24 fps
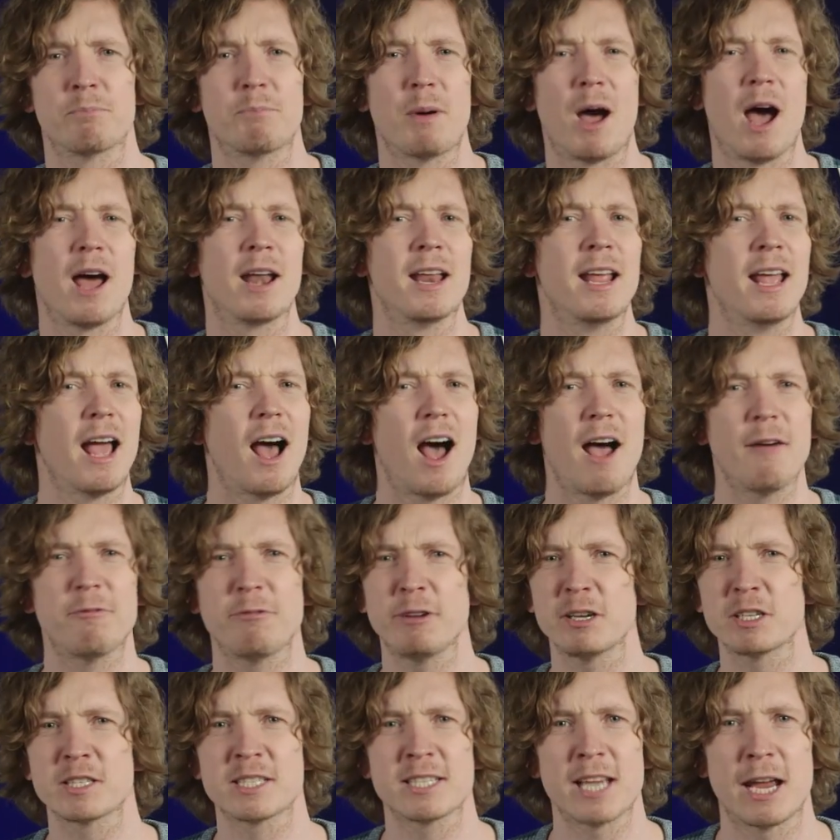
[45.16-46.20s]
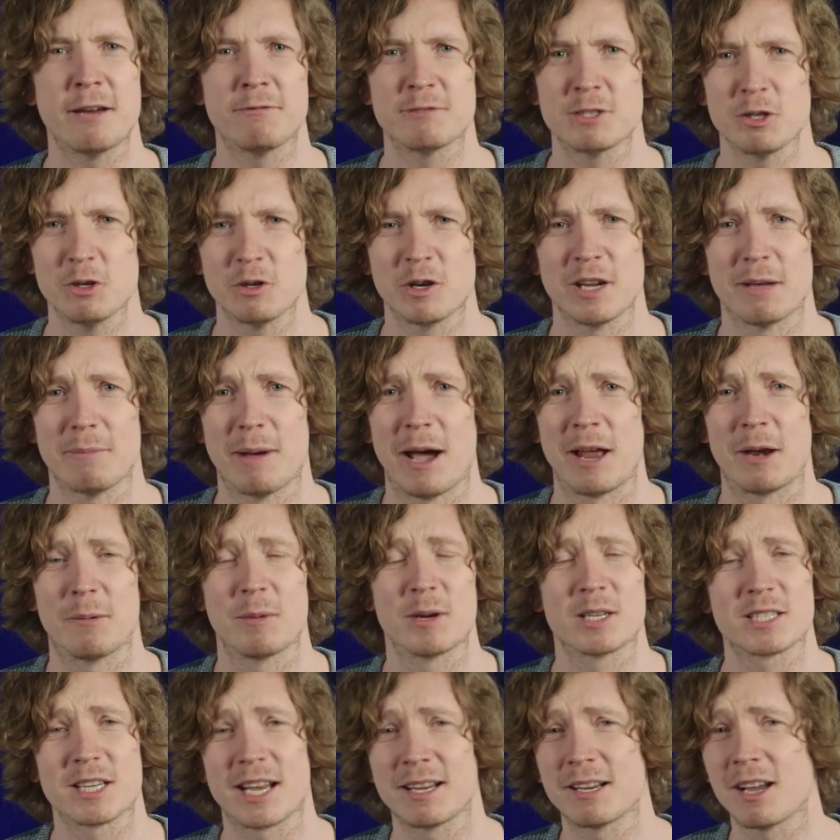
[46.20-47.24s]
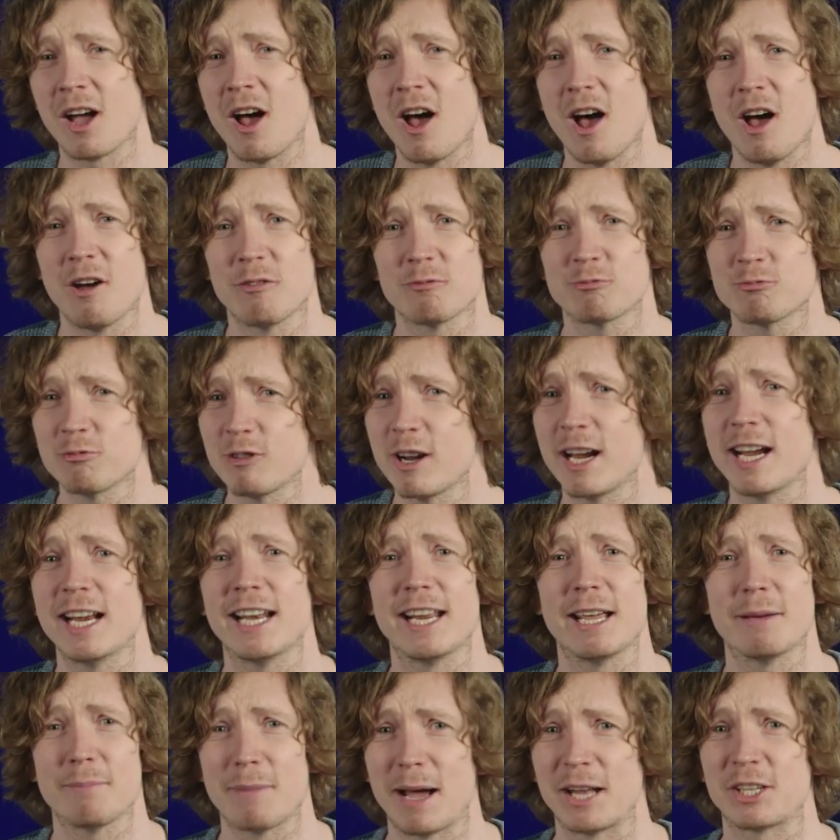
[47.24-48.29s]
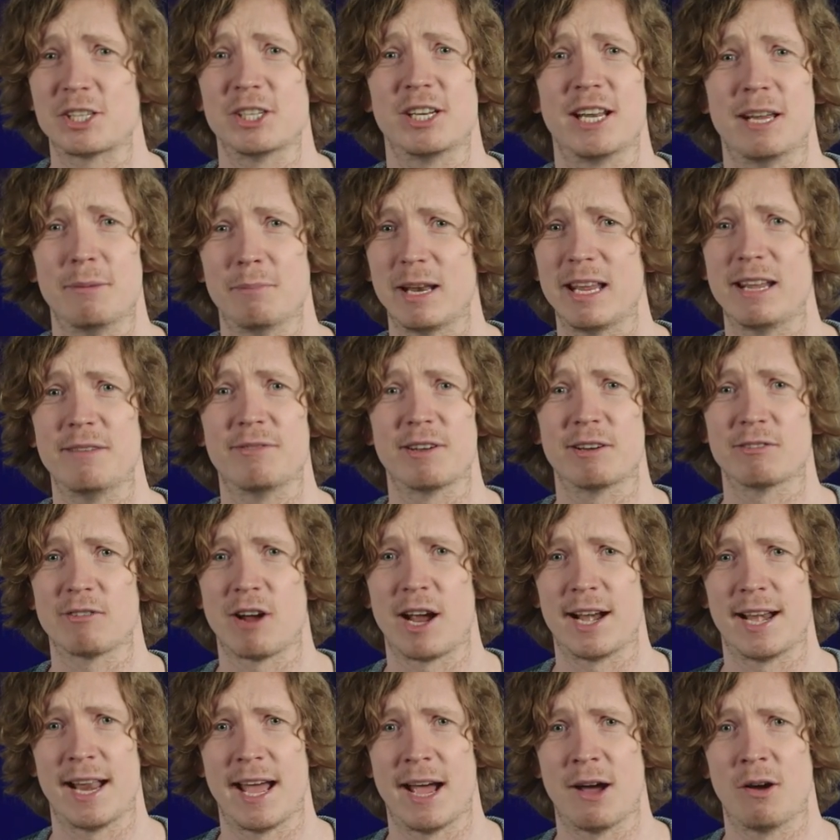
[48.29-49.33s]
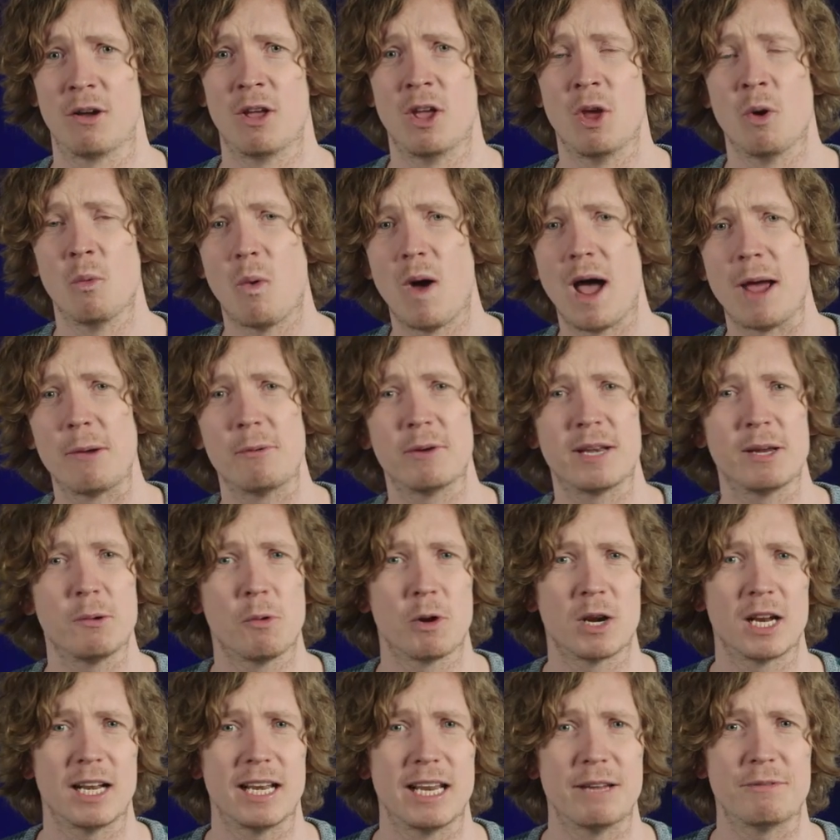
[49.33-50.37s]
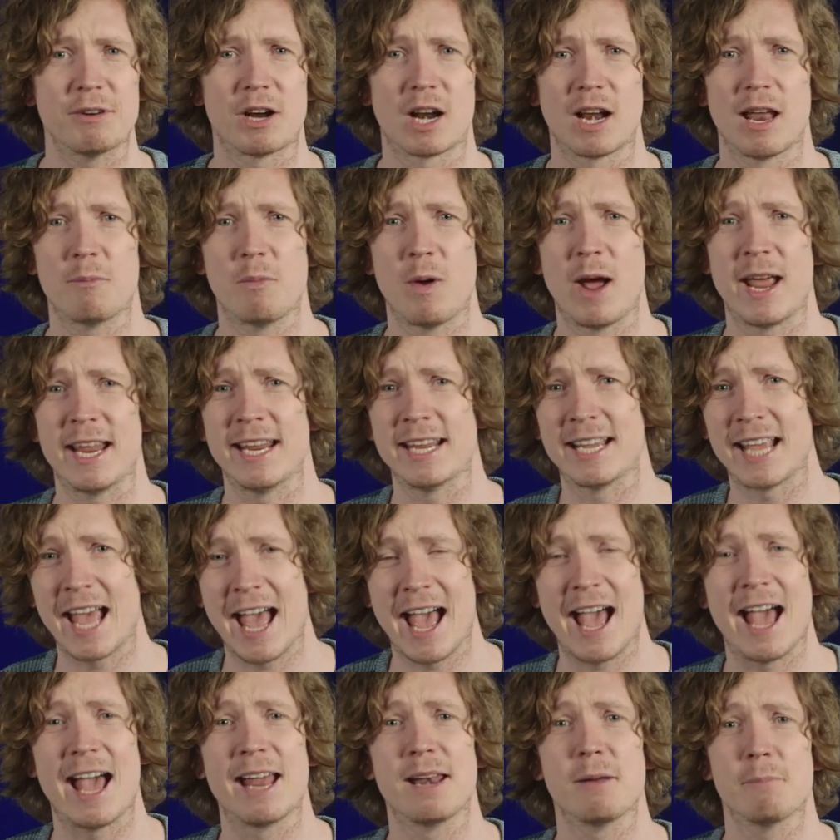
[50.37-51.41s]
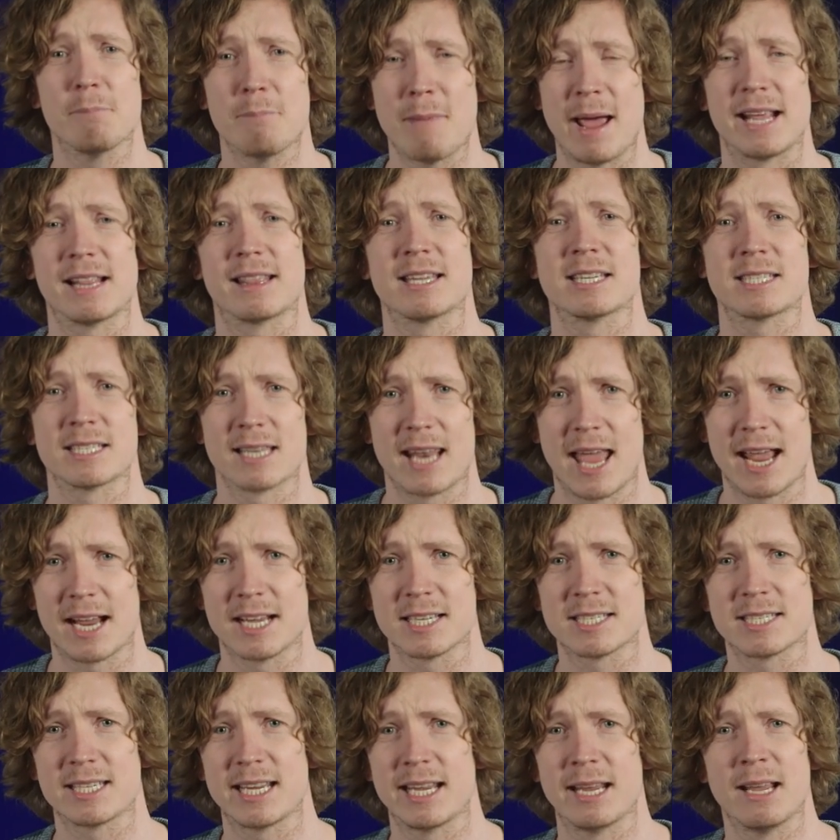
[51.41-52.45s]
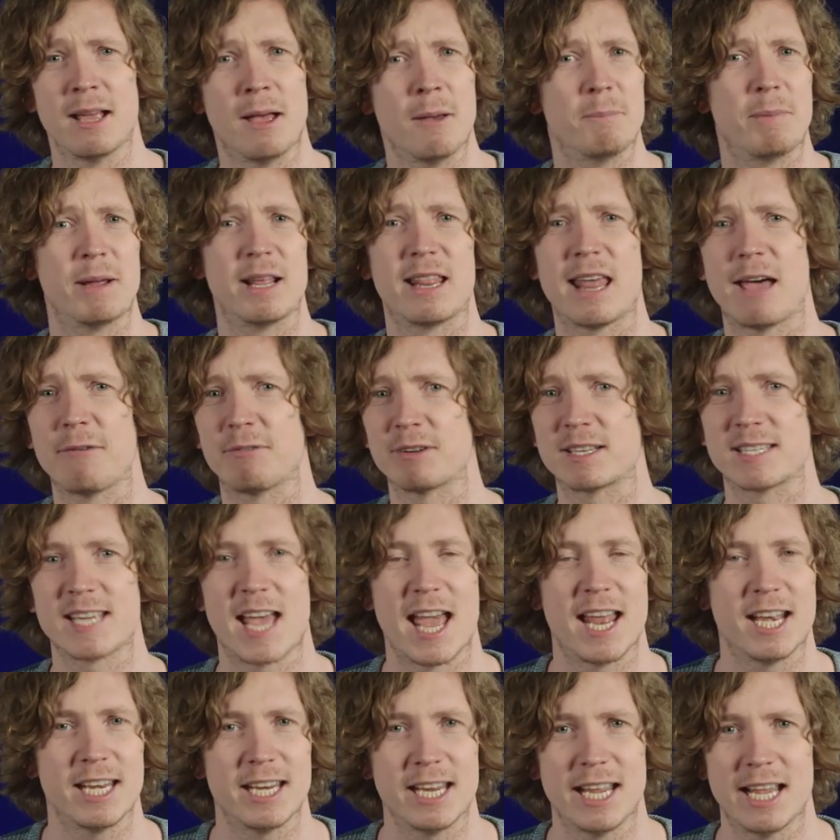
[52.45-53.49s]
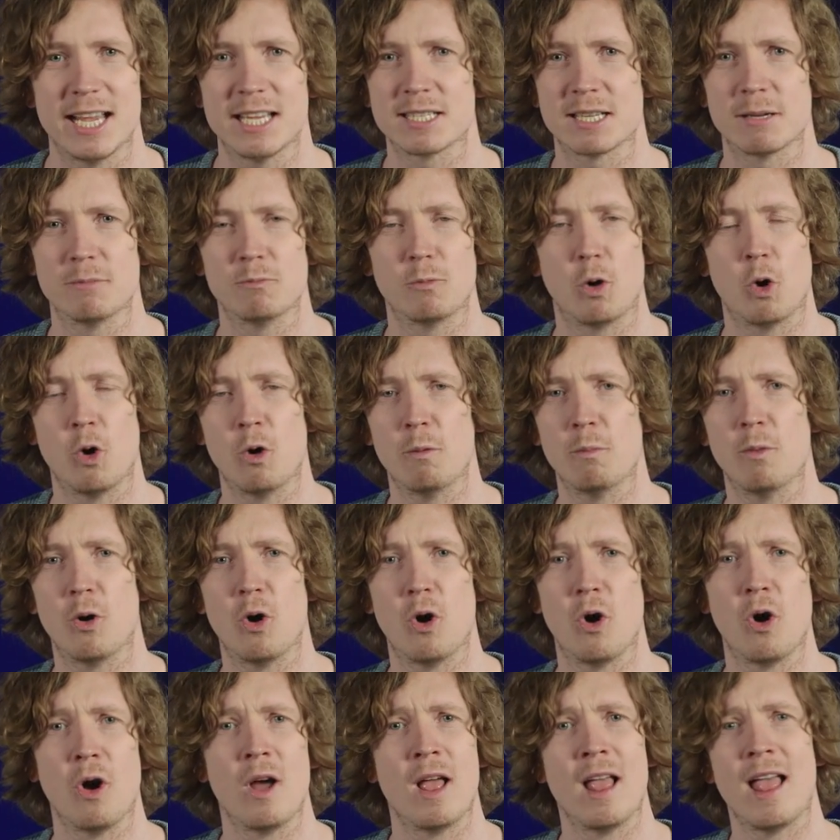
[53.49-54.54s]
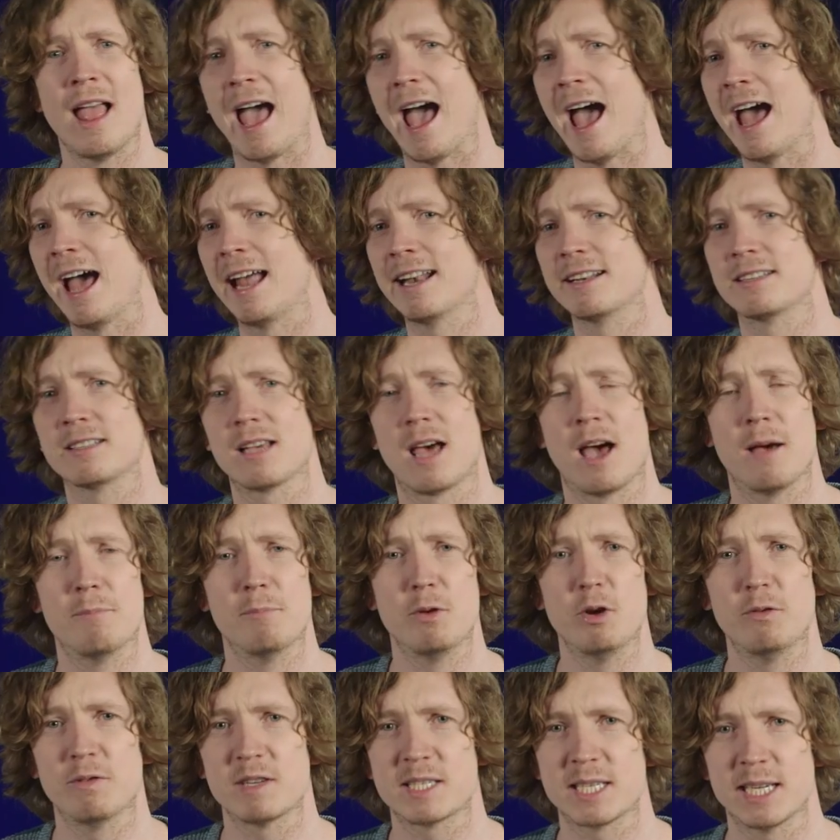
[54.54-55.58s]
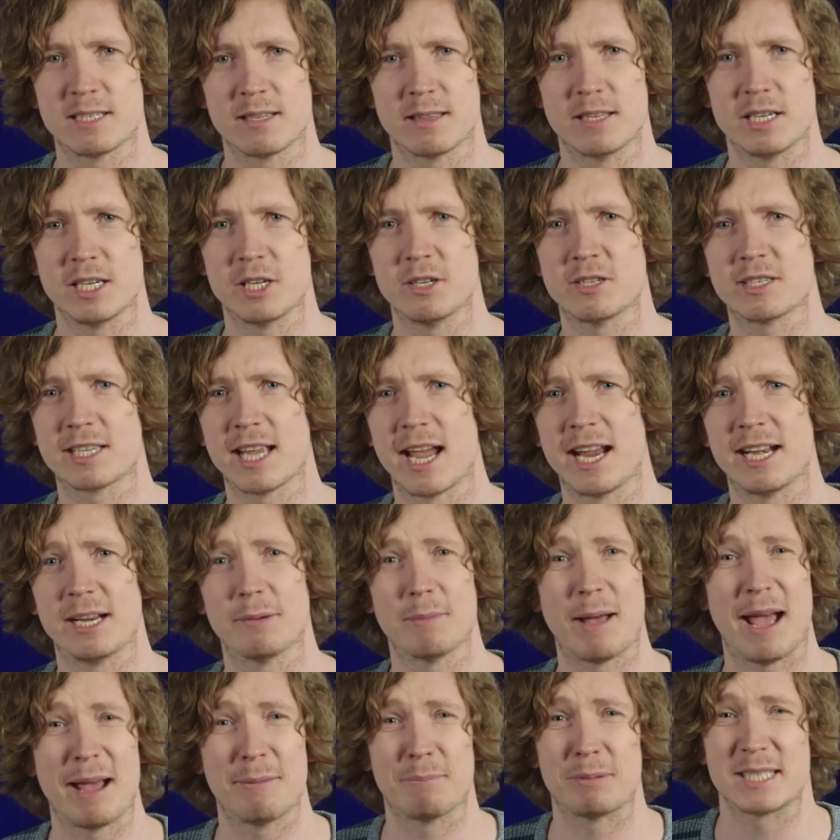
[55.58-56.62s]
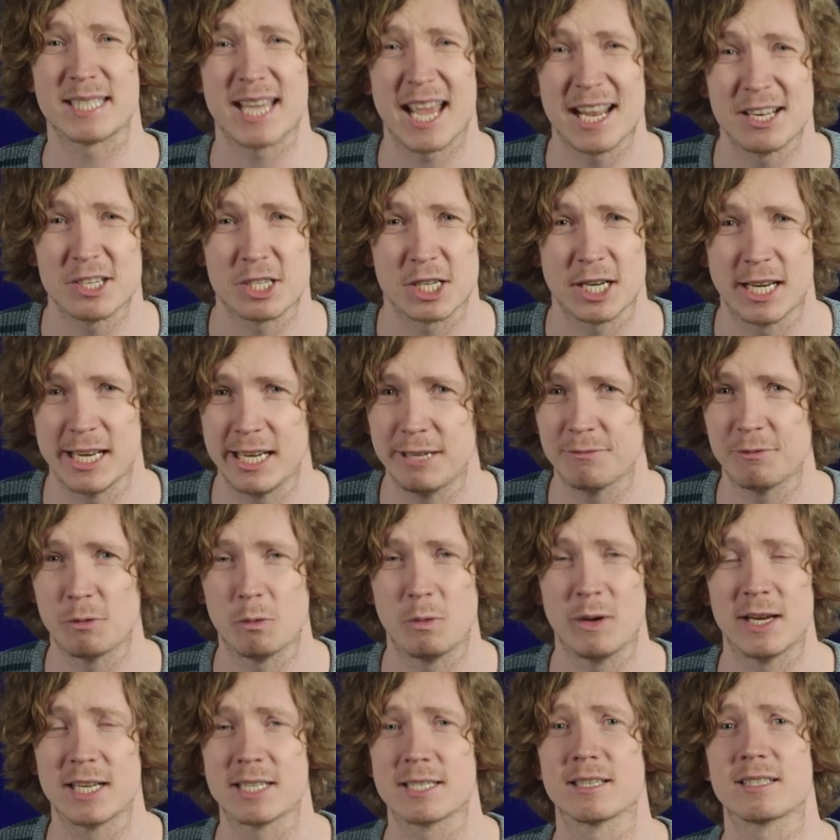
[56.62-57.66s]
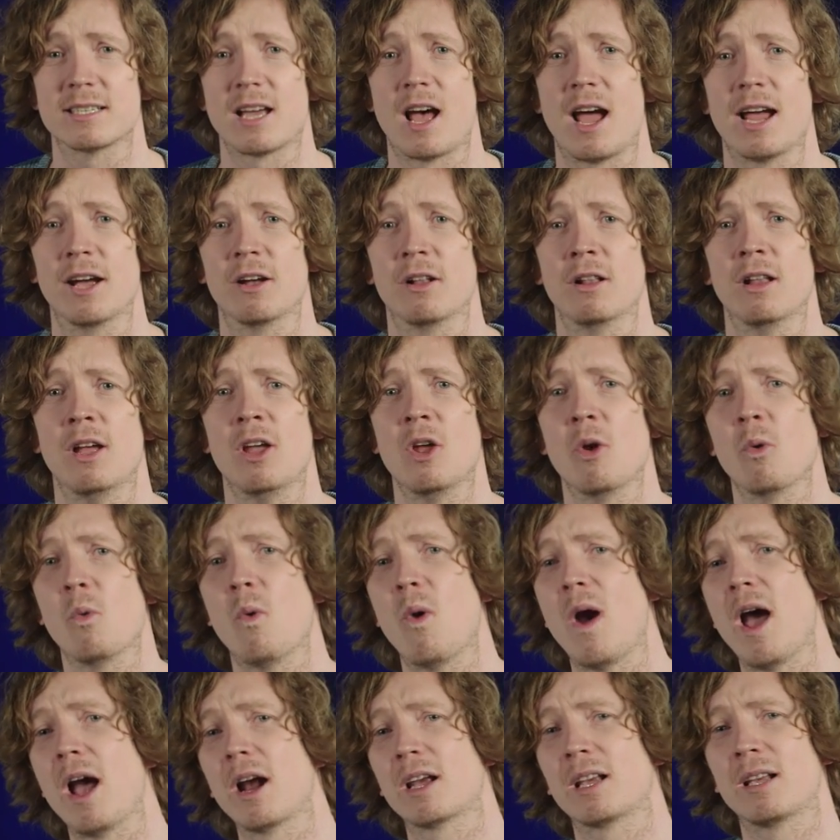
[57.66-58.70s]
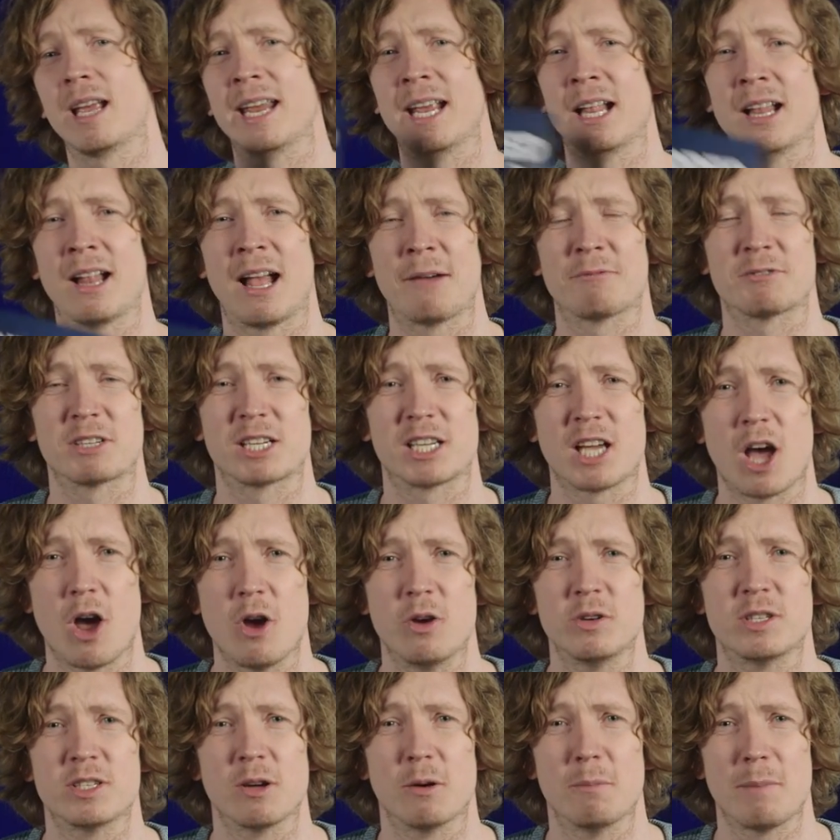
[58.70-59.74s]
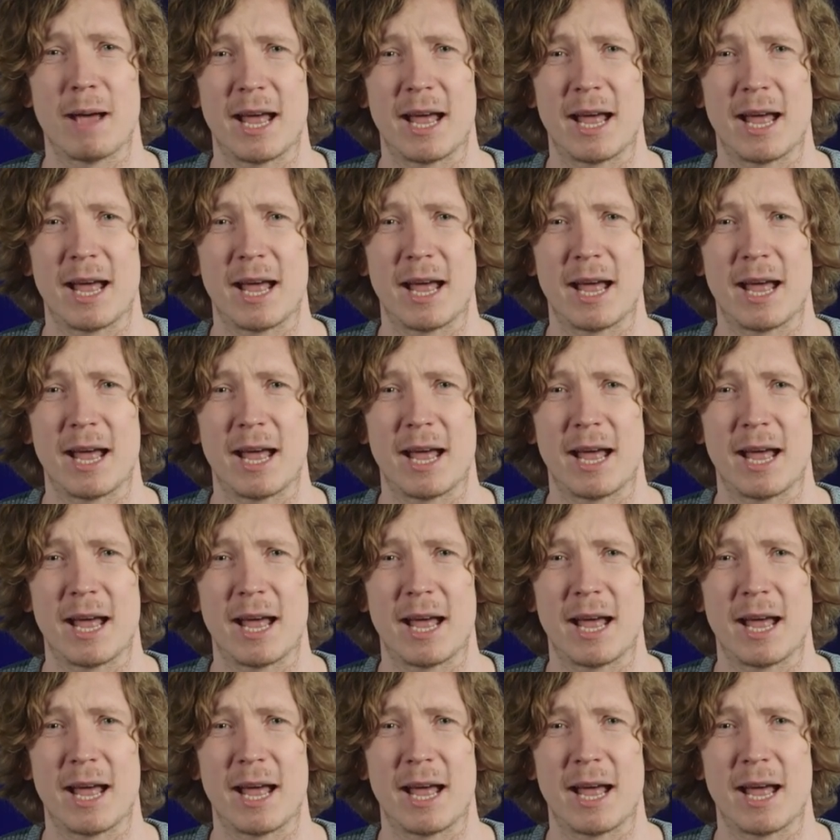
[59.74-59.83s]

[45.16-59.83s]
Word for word: But I feel safe talking about it because I can't really imagine him leaving right now. Why would he want to leave a club where he can make this legacy, be there for 10 years or more, and move us into the new stadium and potentially even win us a title, where he'll have to go to a